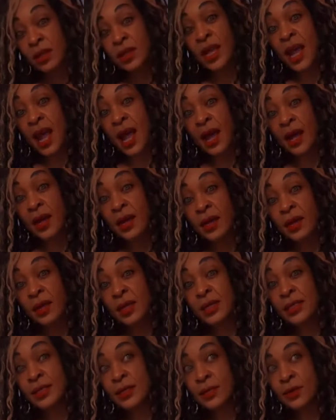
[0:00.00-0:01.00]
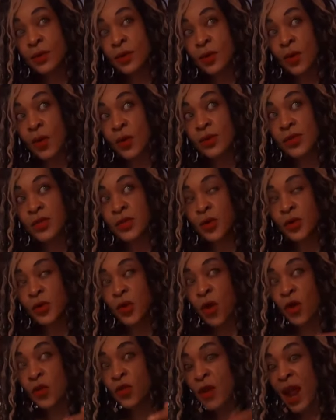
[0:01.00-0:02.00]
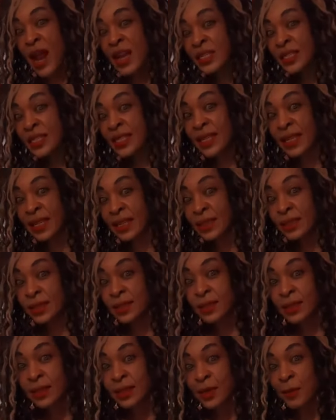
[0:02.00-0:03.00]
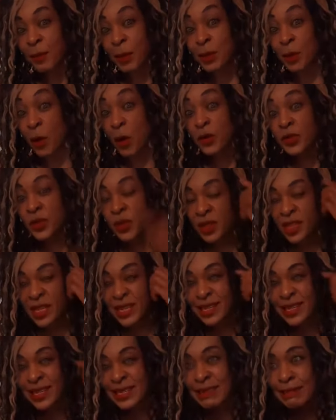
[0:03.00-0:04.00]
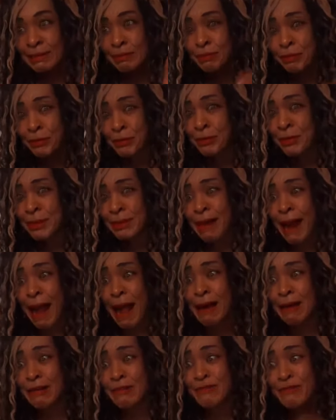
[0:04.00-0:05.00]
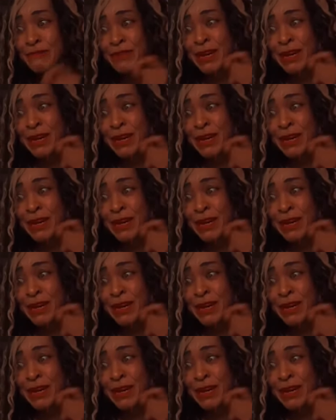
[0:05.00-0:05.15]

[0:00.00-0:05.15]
yeah, is also not writing it, but also thinking, poor old